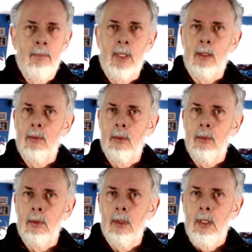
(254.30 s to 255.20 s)
But
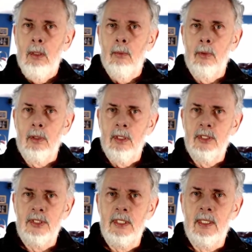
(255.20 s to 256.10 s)
we're going to
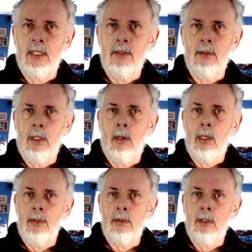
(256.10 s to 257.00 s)
see that there are
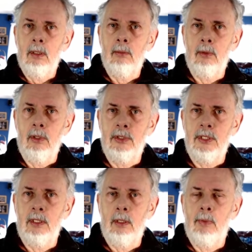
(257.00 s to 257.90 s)
other words
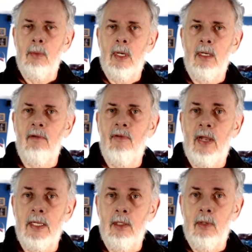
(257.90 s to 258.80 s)
here that we want to
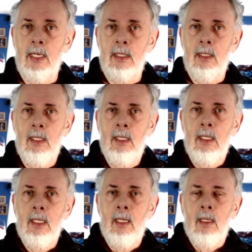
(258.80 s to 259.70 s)
evaluate
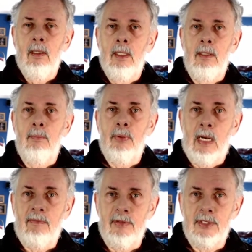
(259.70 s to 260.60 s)
in
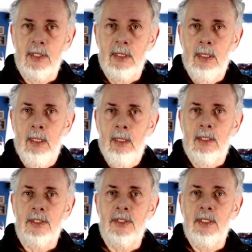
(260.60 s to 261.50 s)
prophecy
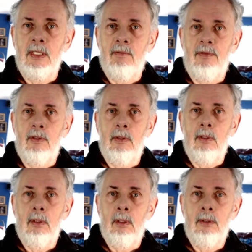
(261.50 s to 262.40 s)
to see if
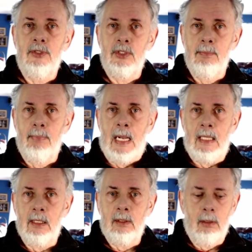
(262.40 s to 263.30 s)
they're
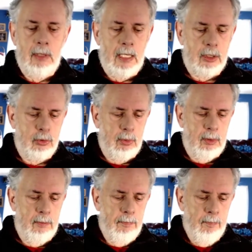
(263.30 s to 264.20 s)
symbolic or actual.